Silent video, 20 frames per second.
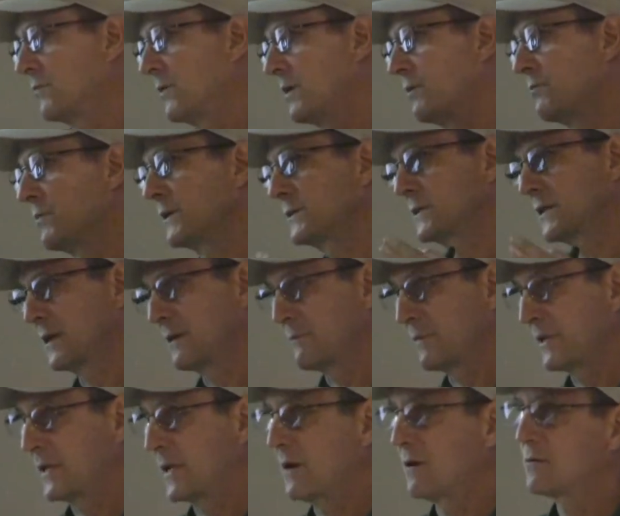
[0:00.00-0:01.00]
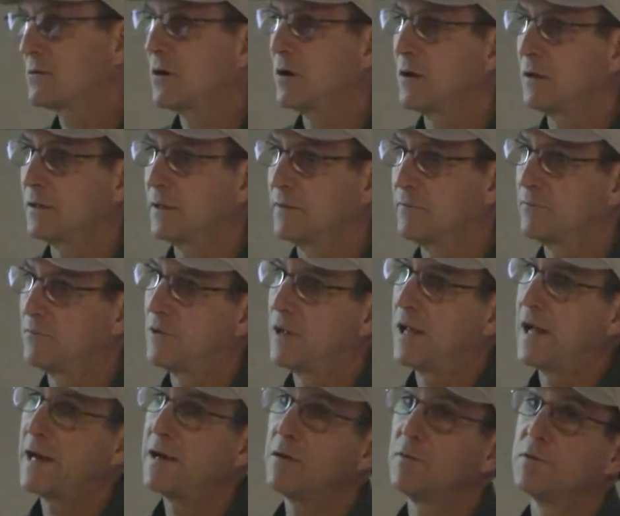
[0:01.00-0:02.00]
Well, what's going to be the alcohol level?
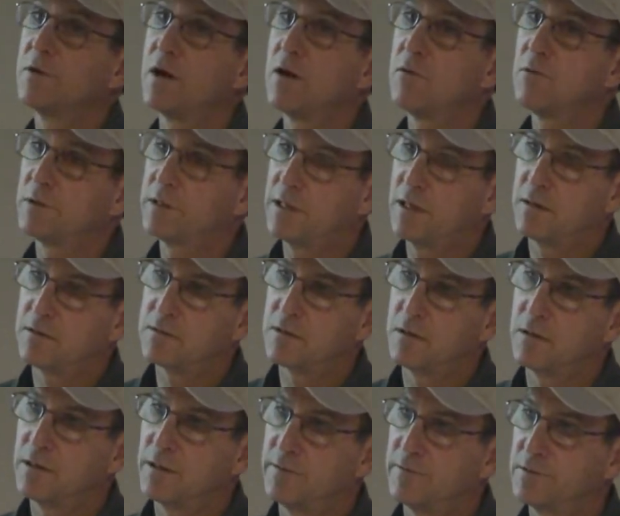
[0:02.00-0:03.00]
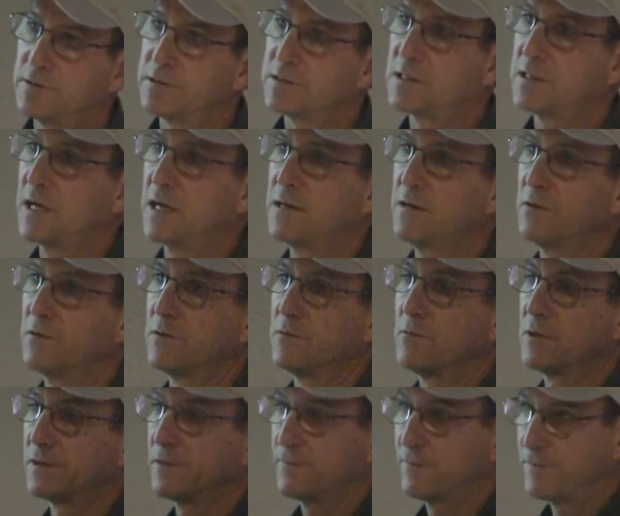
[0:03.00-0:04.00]
Well, I don't know what the alcohol level is because I don't know
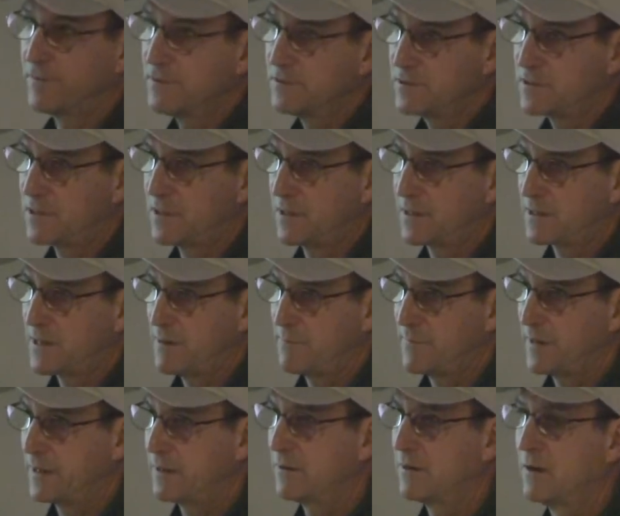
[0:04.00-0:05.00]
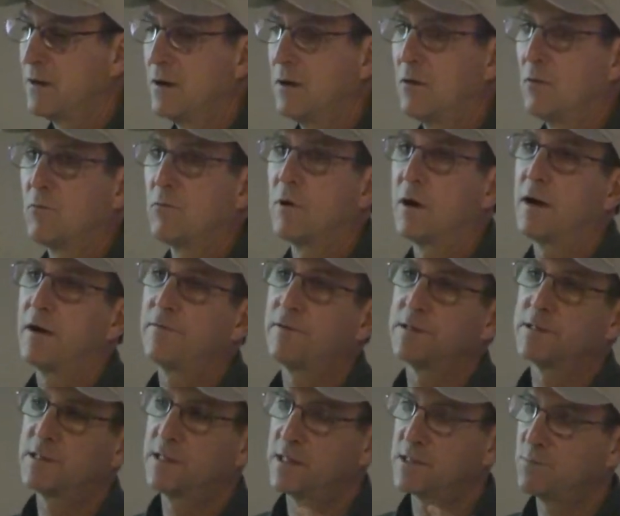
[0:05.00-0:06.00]
what the fruit's going to come in. Well, if
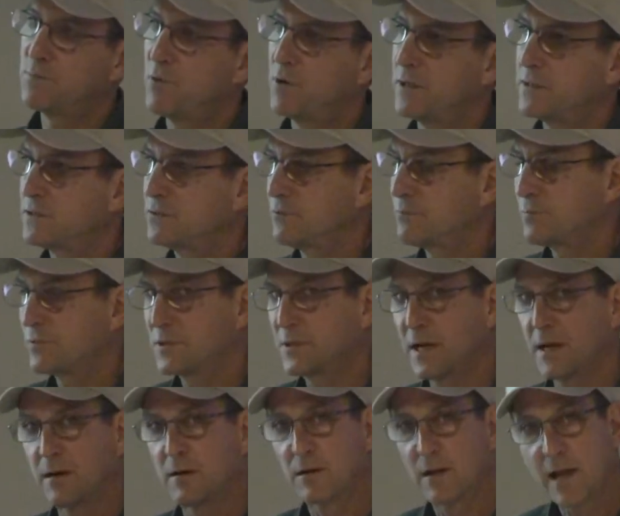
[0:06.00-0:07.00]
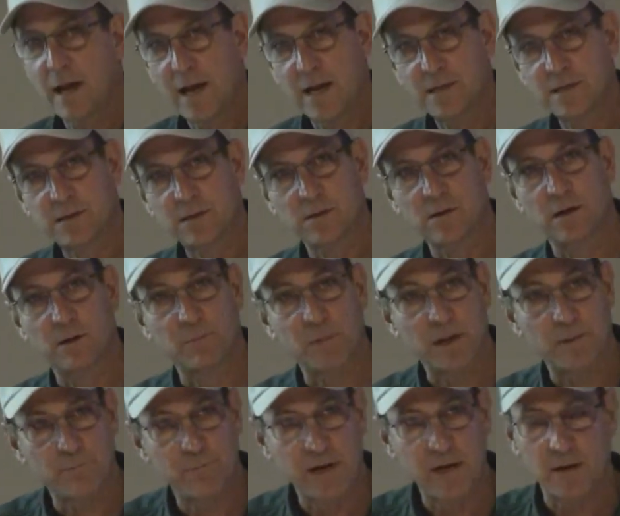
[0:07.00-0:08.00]
it's 6.2% or less, you're going to
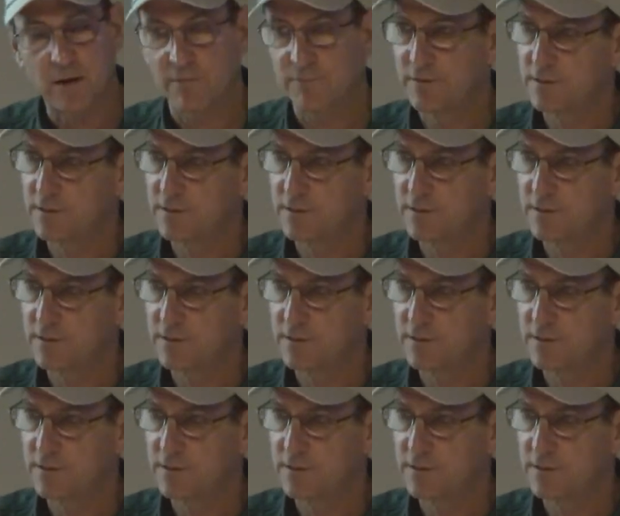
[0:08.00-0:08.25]
be a beer.